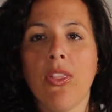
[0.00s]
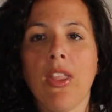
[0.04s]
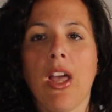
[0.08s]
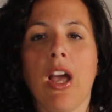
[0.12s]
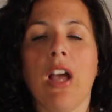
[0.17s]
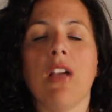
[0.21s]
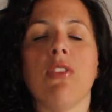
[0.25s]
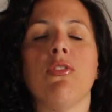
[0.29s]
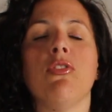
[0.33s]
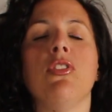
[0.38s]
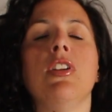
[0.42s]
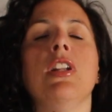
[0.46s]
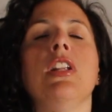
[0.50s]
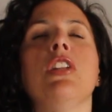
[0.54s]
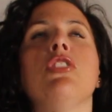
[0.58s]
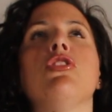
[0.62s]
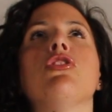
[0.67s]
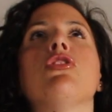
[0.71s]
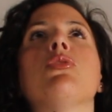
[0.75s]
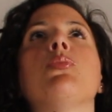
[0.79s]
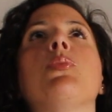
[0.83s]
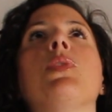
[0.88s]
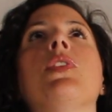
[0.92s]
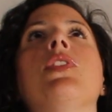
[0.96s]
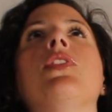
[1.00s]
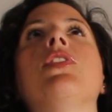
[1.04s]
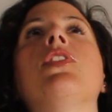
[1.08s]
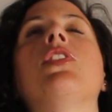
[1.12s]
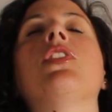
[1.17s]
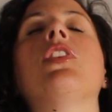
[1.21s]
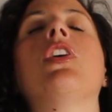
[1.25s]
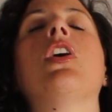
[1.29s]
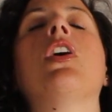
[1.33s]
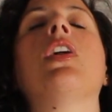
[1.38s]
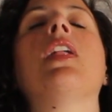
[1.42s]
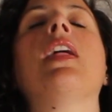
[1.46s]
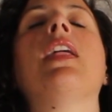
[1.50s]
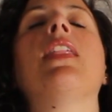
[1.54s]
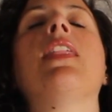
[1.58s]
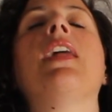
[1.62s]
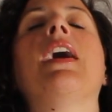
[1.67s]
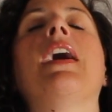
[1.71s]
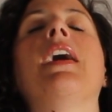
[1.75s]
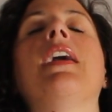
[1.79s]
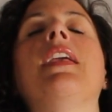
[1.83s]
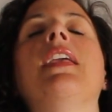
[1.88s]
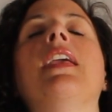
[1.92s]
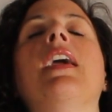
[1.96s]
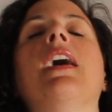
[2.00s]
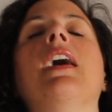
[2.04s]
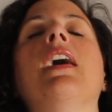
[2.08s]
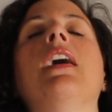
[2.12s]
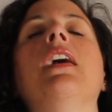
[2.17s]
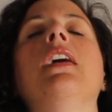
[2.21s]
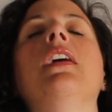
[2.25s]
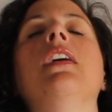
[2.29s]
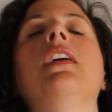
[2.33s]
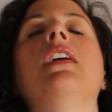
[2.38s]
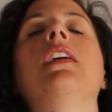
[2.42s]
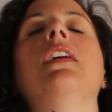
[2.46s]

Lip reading: that I really just wanted to get that, yeah?